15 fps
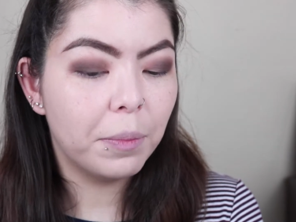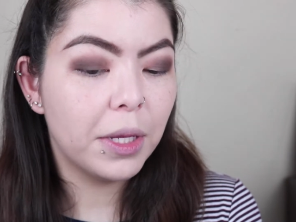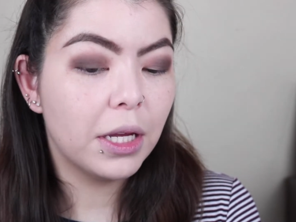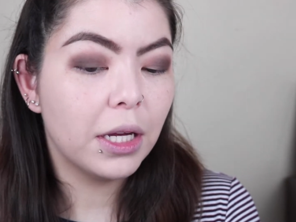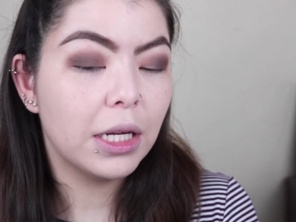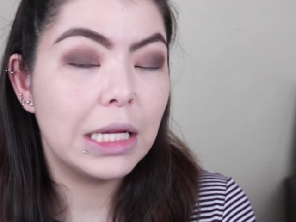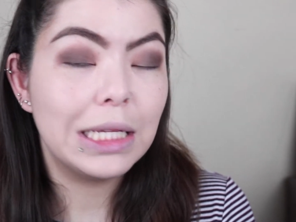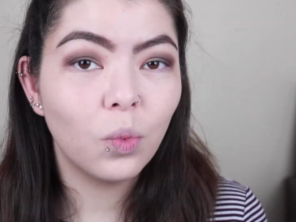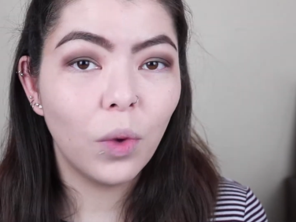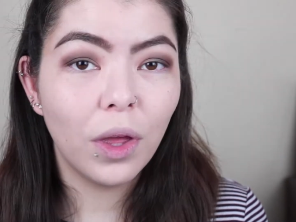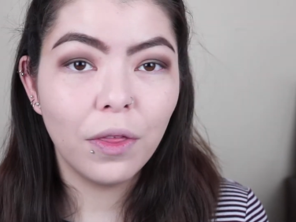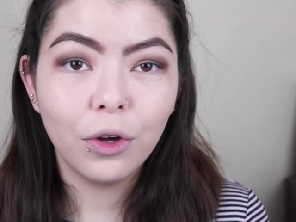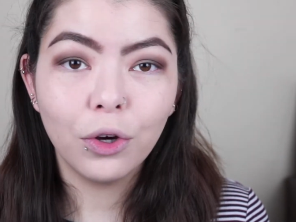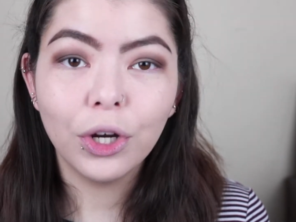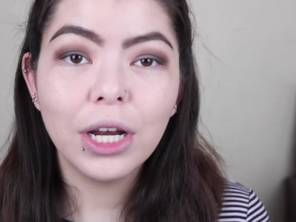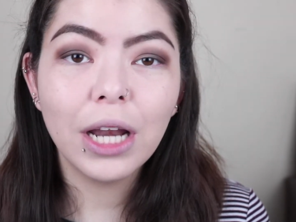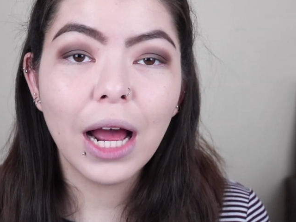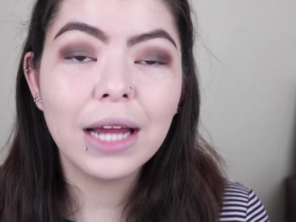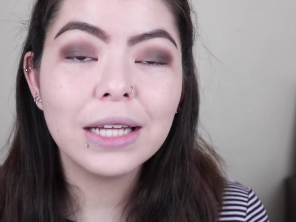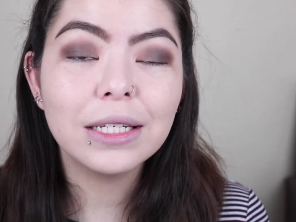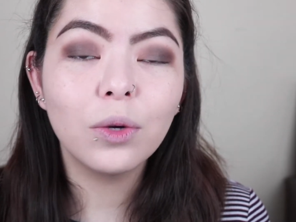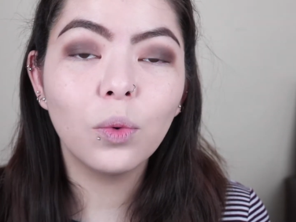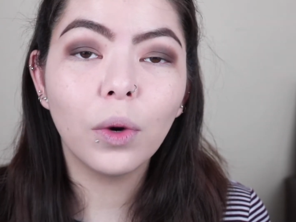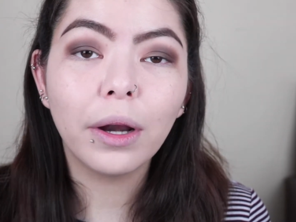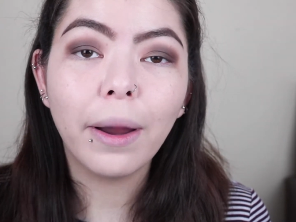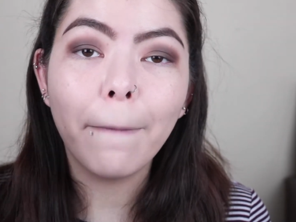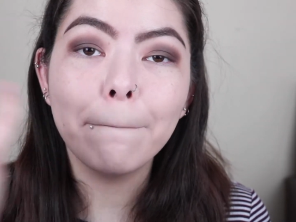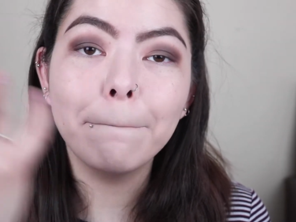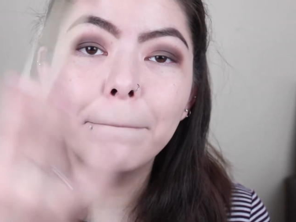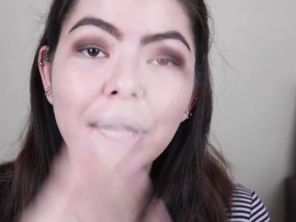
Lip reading: because with hooded eyes, you wanna